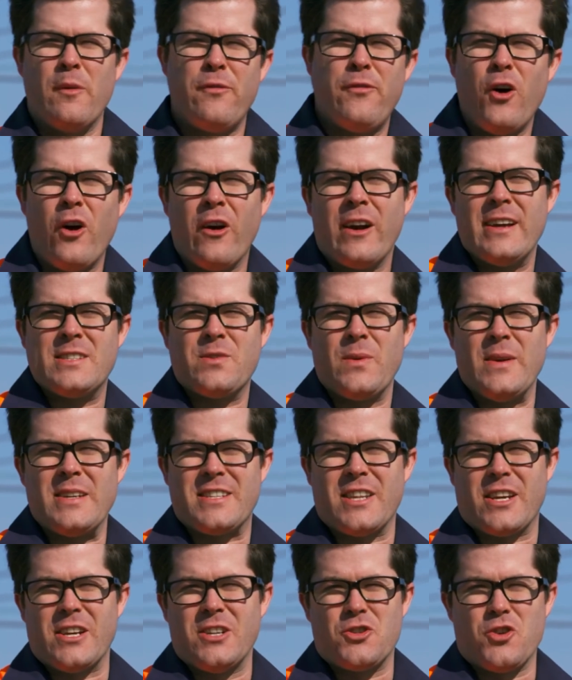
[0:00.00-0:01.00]
Before I
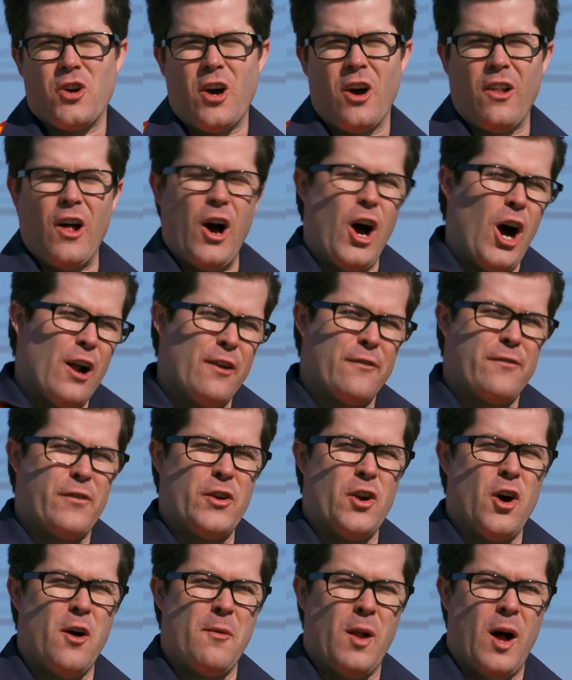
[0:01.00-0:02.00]
switch the controller on
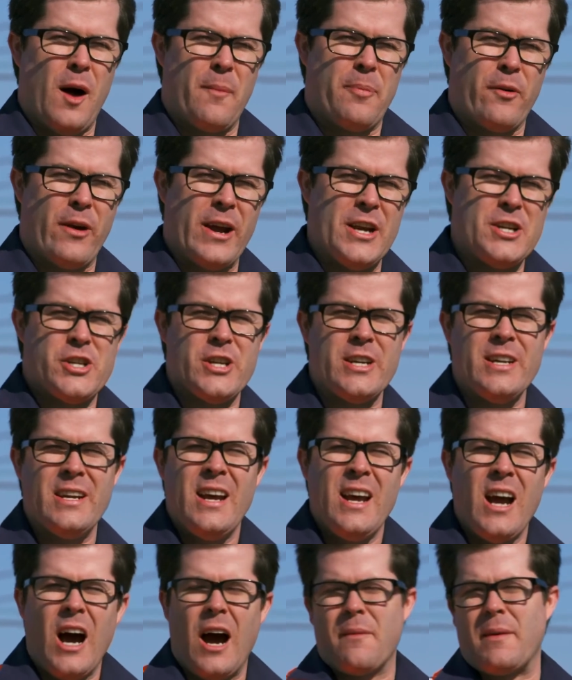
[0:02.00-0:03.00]
for normal operation,
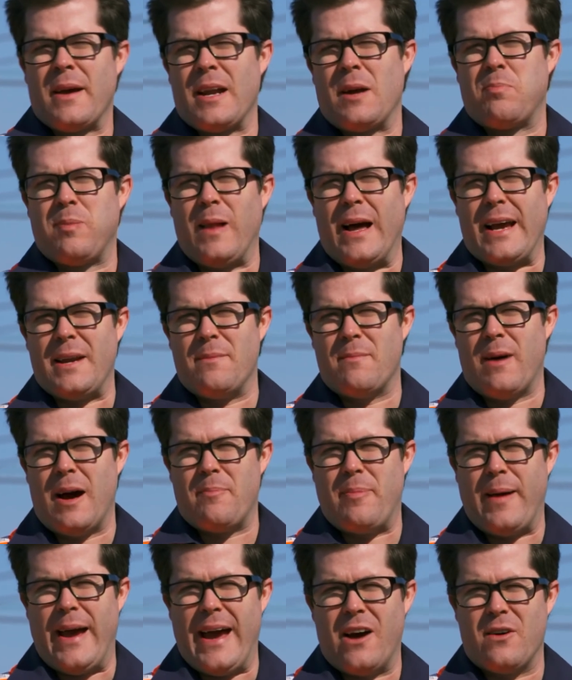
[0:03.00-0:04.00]
I'm going to plug in
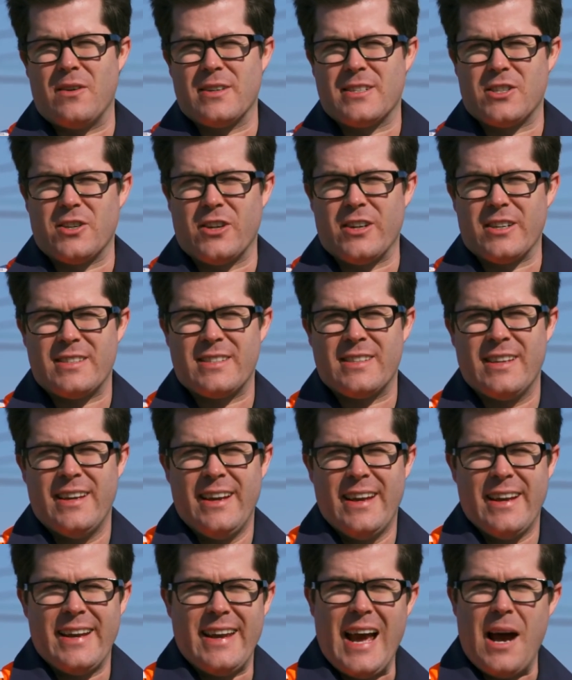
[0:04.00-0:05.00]
my power source.
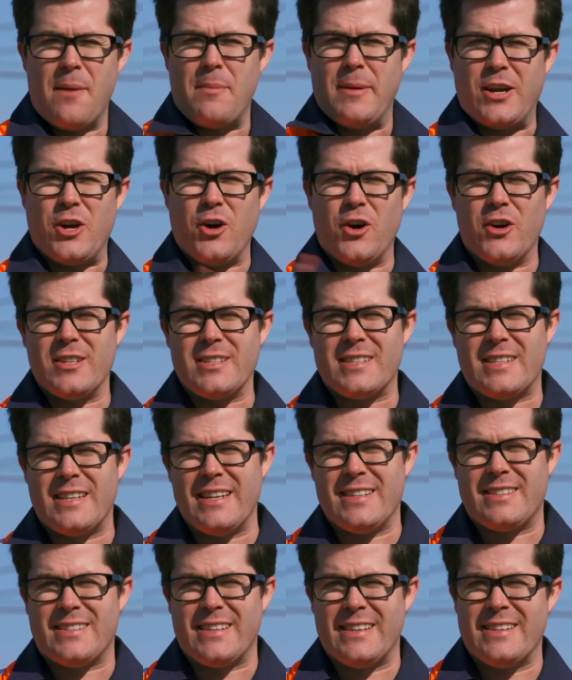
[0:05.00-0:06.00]
Now, because
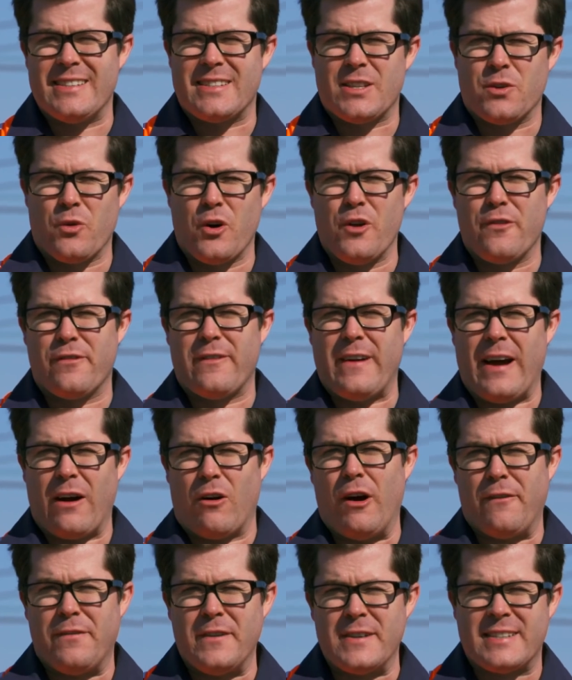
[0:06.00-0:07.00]
this is the roof of
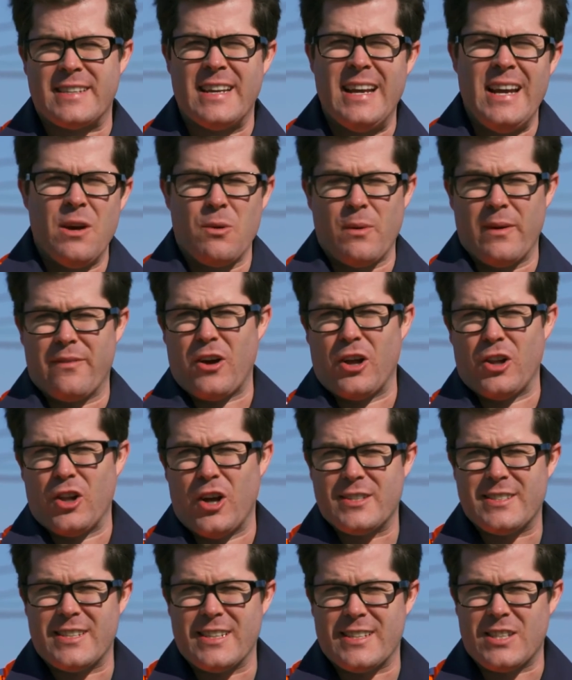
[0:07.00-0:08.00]
our office, we've got
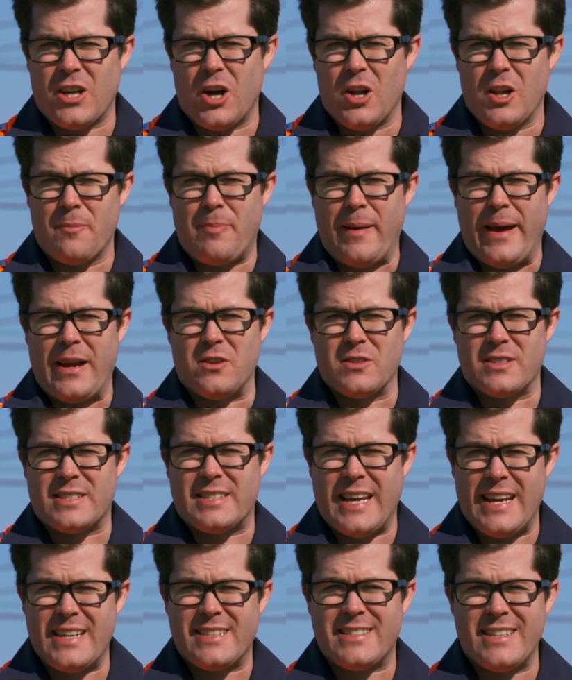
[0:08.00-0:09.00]
lots of solar panels
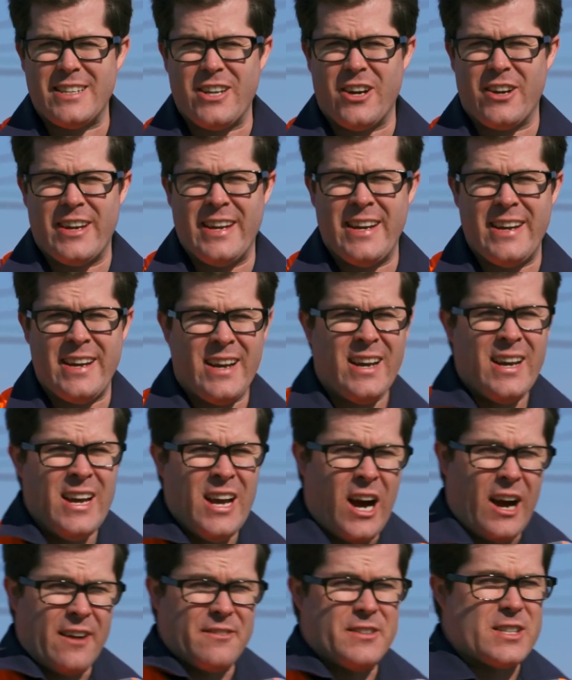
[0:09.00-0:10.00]
testing on here.
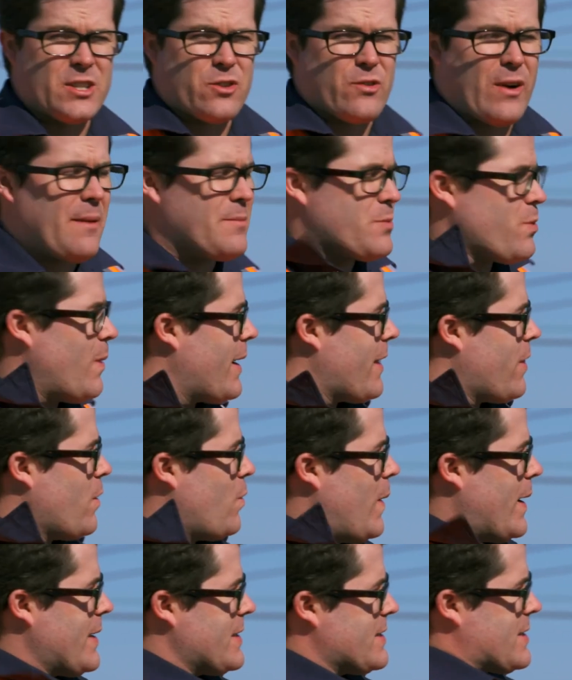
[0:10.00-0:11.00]
I've just grabbed one of the
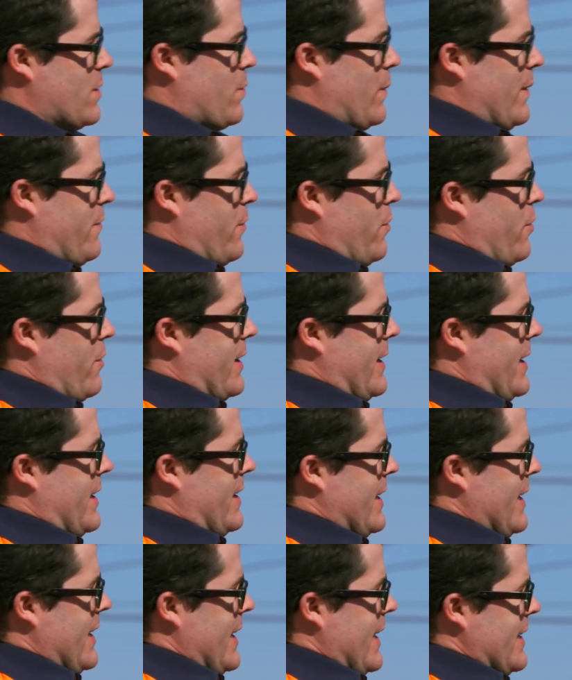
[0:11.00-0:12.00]
ones that we've
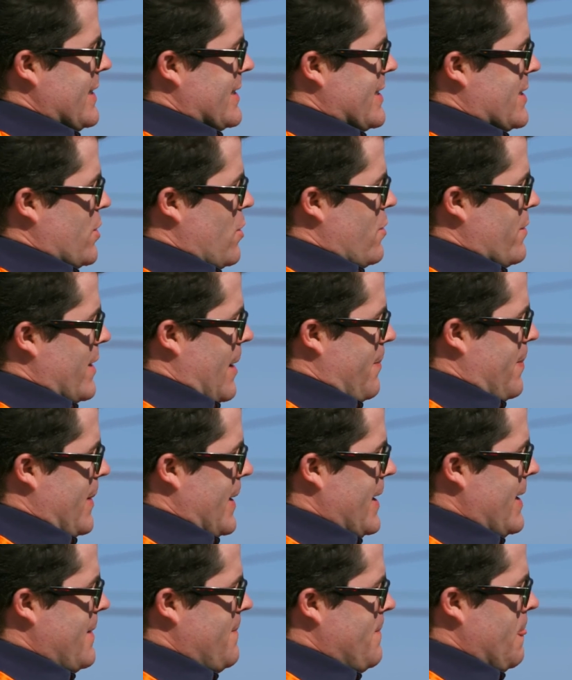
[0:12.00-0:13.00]
already installed up
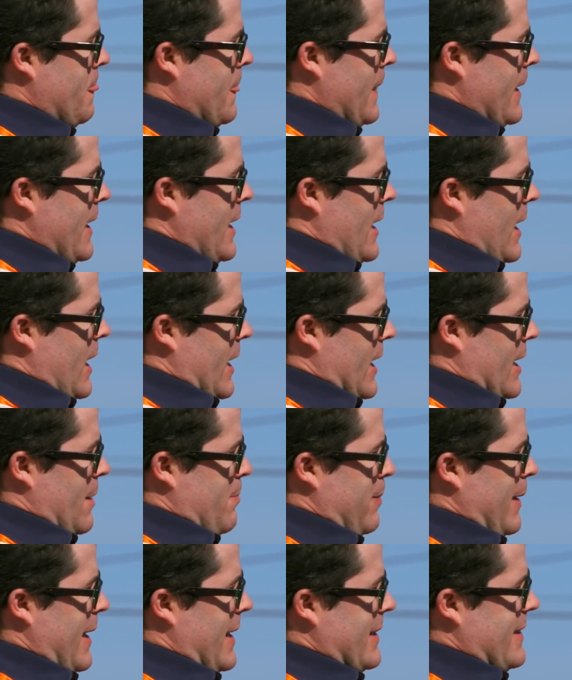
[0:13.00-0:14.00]
here. I'm going
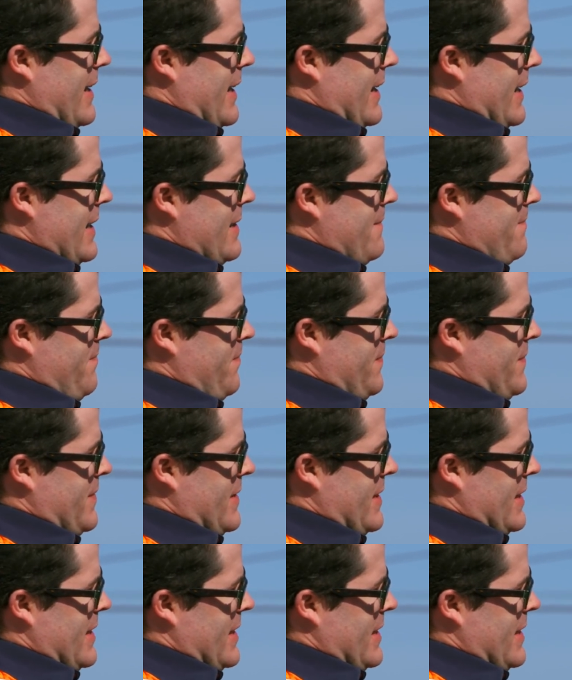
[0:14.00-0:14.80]
to plug that in.